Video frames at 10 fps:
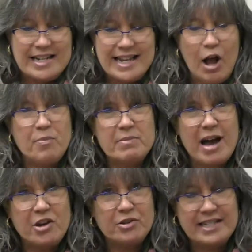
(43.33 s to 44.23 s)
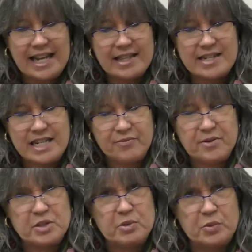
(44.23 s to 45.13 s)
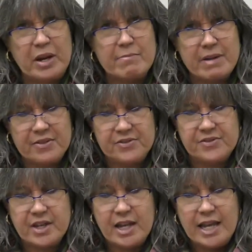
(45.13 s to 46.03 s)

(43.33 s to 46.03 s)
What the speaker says: to help them understand the difference between myths